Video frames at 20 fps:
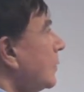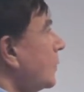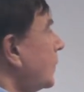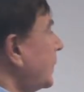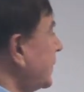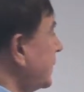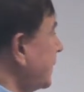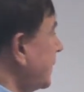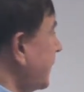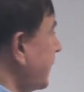
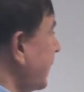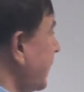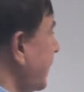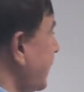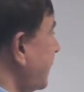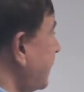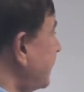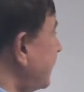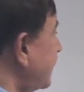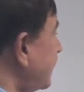we
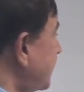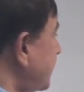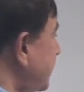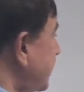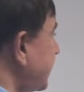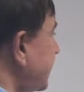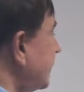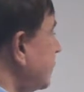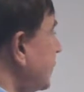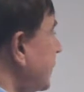have
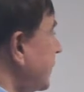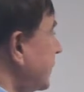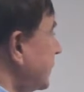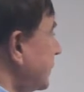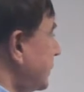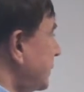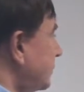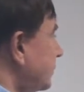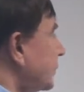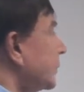T1,
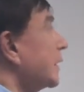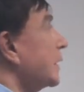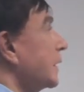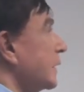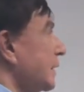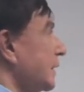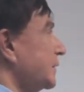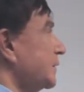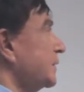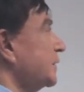but
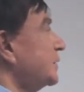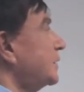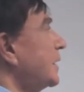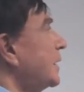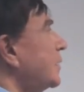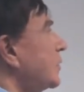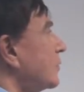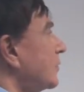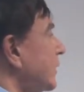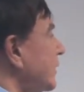it's at
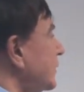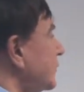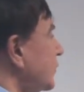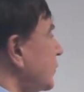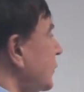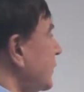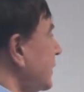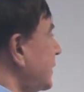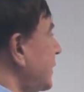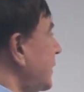centigrade, so
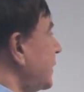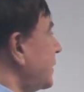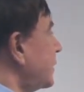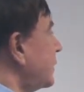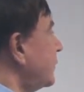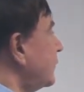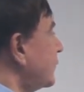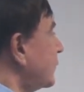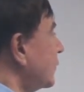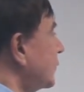we got to
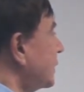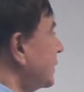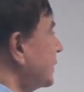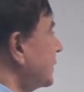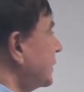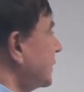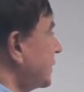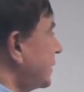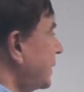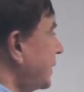convert
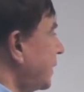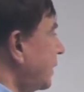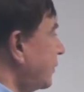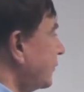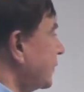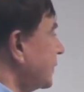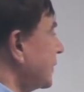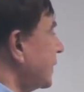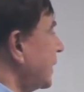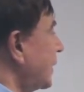it to Kelvin.